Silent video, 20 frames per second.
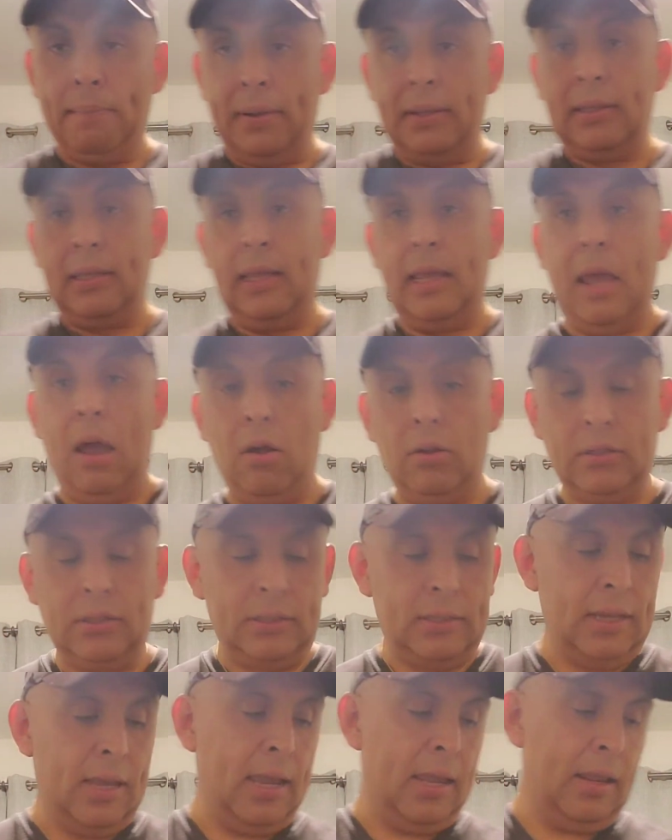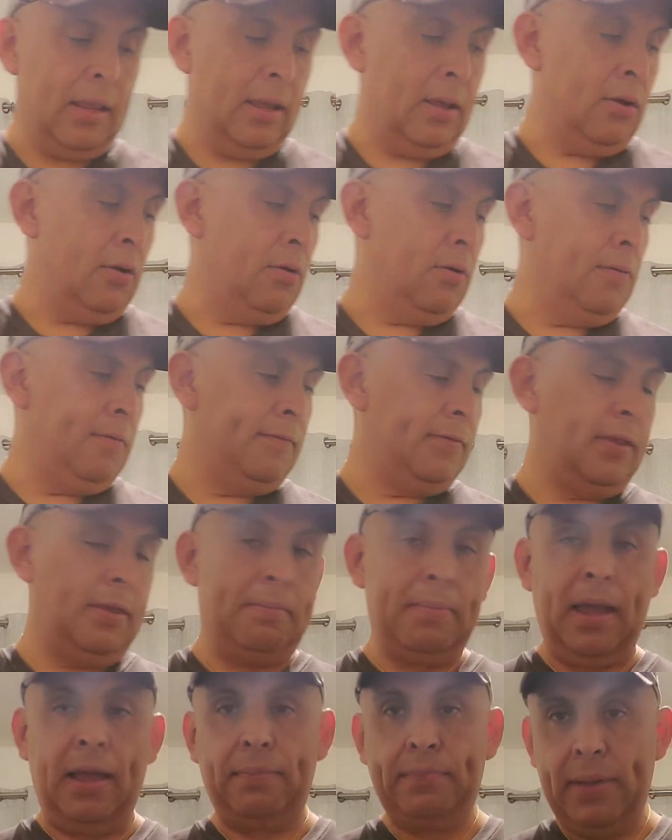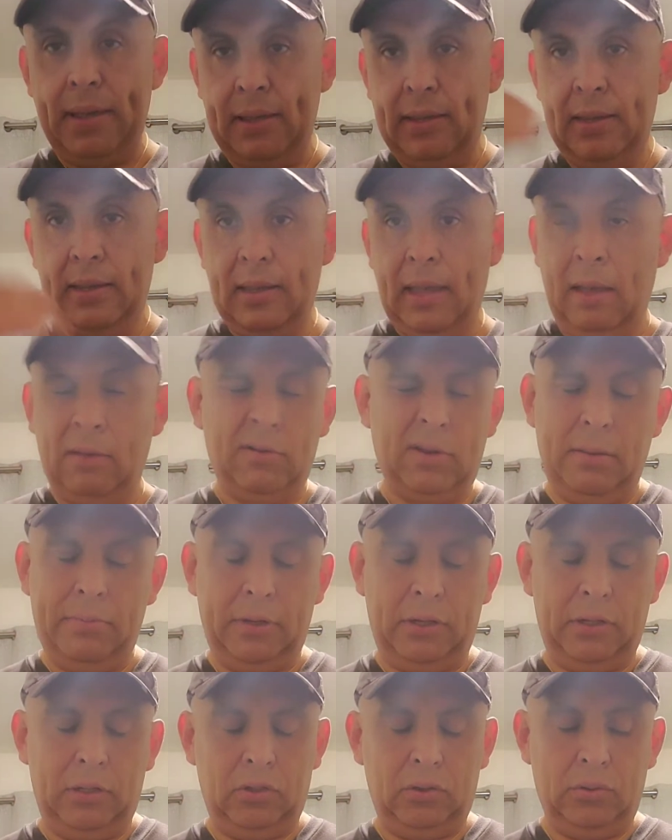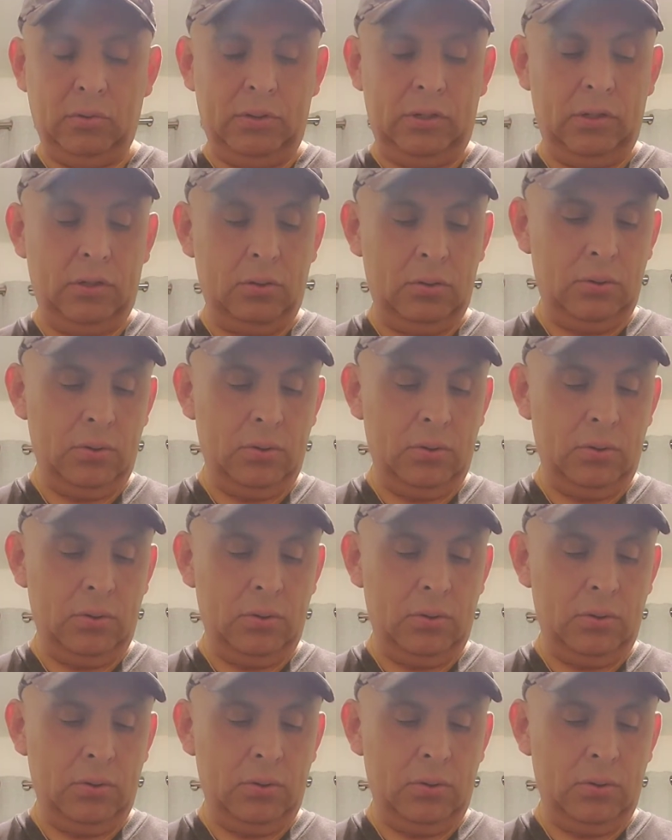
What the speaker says: at the outside of the backpack. I'm gonna be showing you,